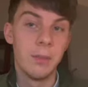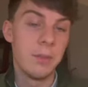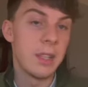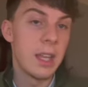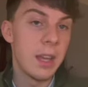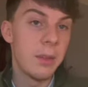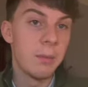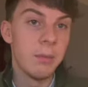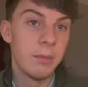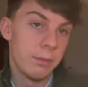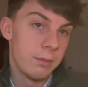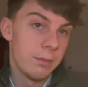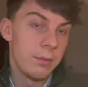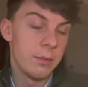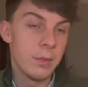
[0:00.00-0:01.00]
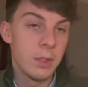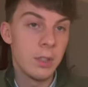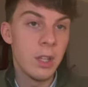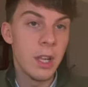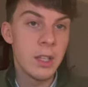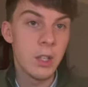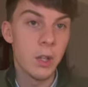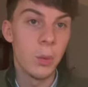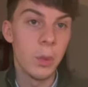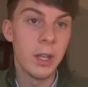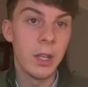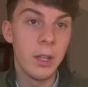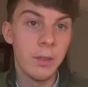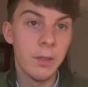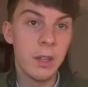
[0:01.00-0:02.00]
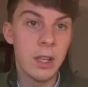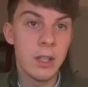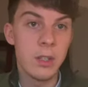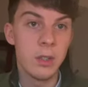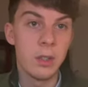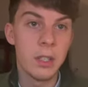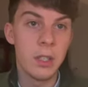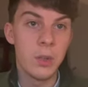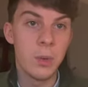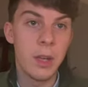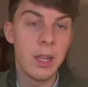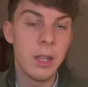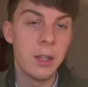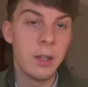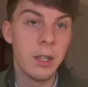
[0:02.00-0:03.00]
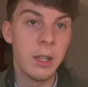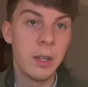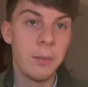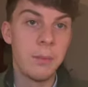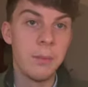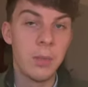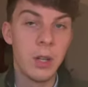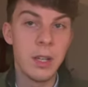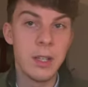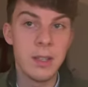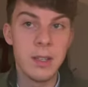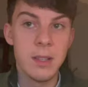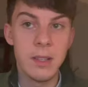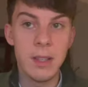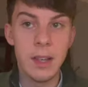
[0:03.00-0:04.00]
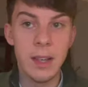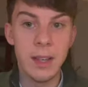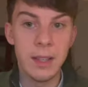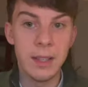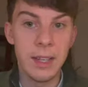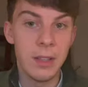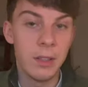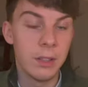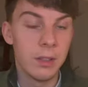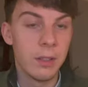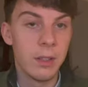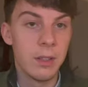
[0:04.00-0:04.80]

Again, nice little winner, nice little each way prices, and again,